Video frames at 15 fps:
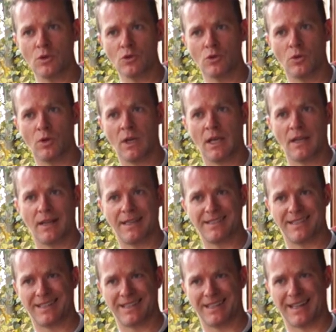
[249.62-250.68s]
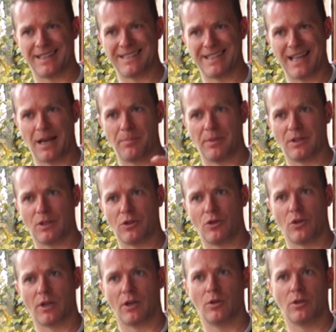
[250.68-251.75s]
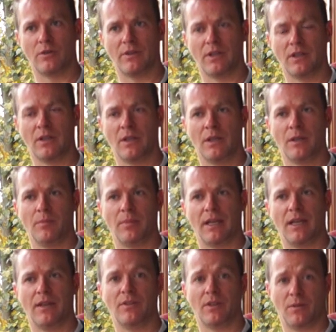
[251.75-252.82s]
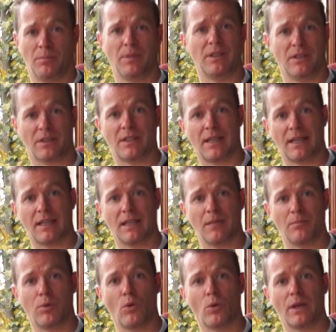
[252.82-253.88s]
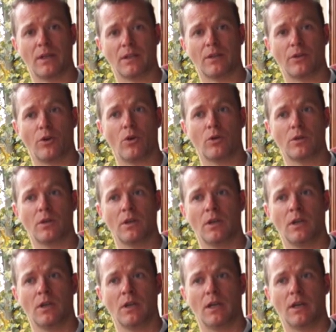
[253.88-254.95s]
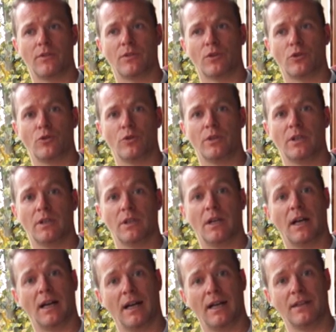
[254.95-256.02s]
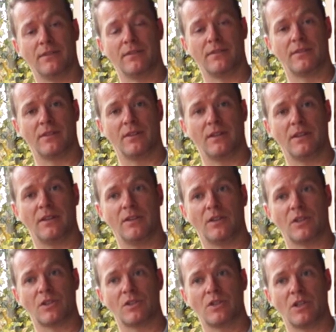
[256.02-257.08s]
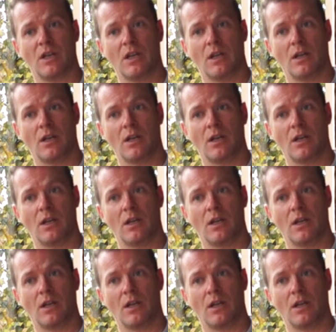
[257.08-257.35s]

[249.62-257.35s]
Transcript: So that's the kind of snapping your dog out of it behaviour, but you're kicking and poking your dog if you're doing it, and there's